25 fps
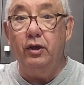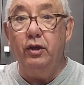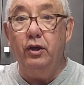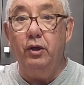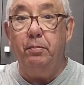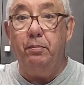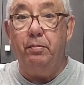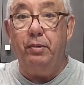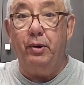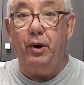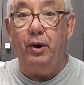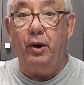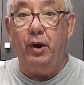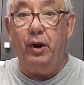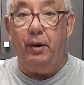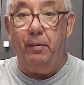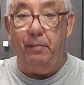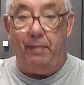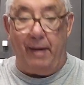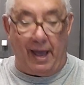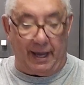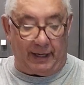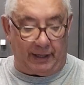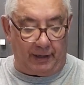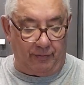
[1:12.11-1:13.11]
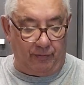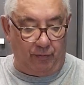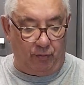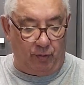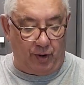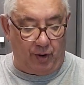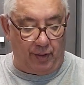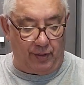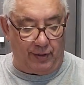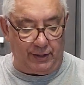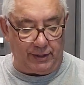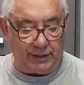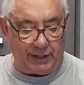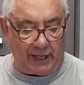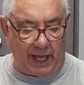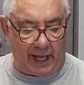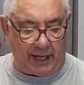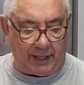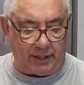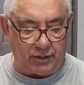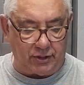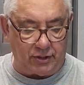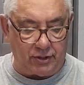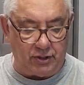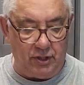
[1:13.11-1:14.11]
You put it on the back of one of these
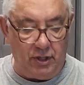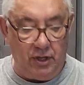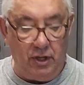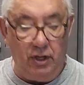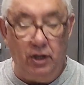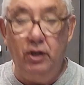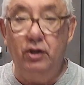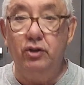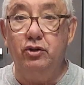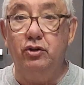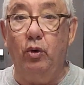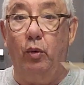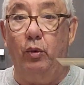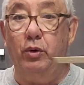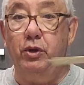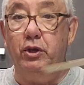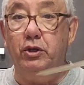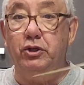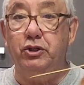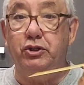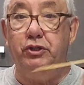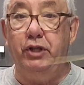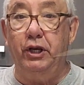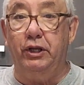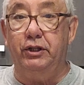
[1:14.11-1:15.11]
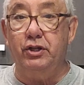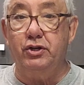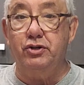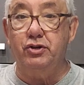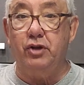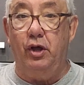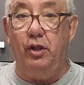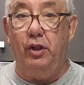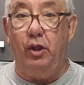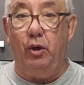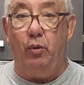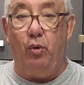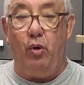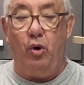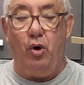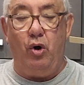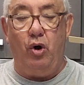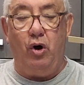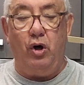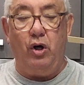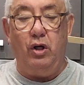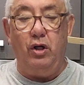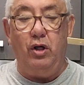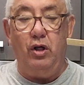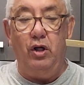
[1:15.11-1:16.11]
lights. So when you stick this on the
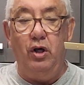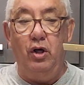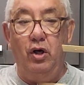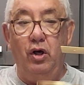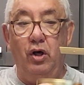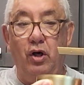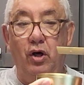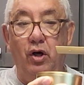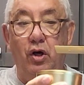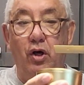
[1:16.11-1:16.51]
wall,